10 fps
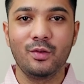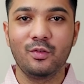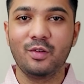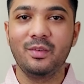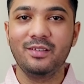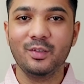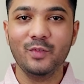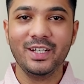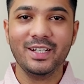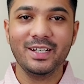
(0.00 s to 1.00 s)
So amazing
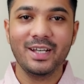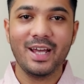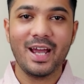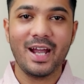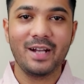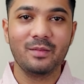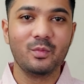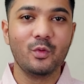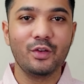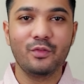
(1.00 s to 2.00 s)
week and
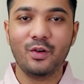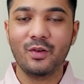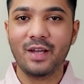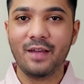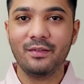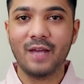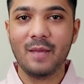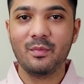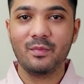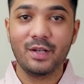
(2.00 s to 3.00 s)
moving forward I,
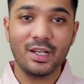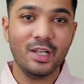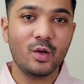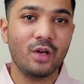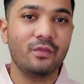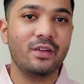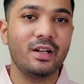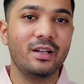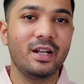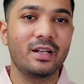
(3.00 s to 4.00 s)
I'm really
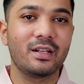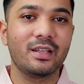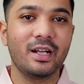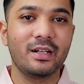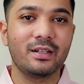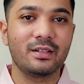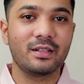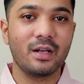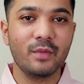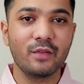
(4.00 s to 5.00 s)
confident that that
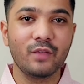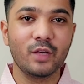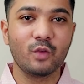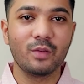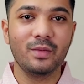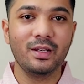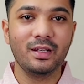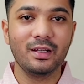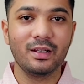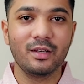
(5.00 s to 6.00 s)
coming week would
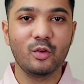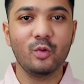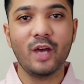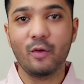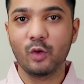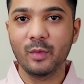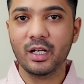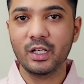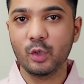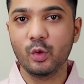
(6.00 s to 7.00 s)
be you know I would be
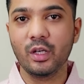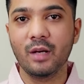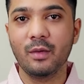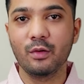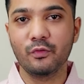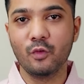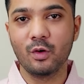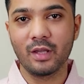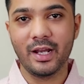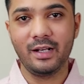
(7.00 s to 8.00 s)
continuing about
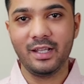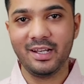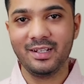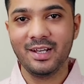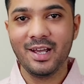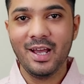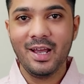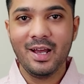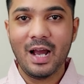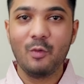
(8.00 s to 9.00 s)
4 and then
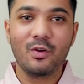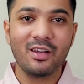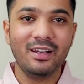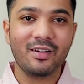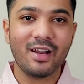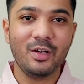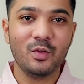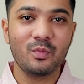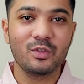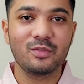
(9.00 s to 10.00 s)
I would really try to
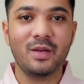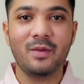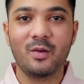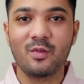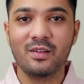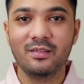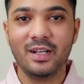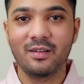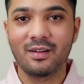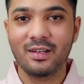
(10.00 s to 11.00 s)
push my boundaries
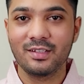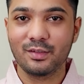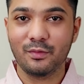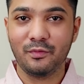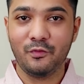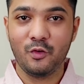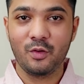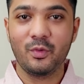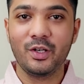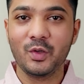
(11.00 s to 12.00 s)
and reach
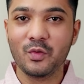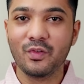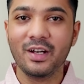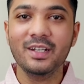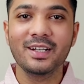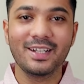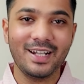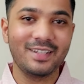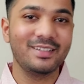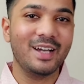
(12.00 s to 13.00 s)
4.25.
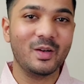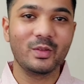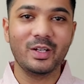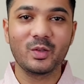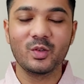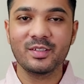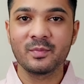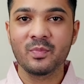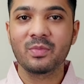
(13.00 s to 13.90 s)
Let's see how that goes.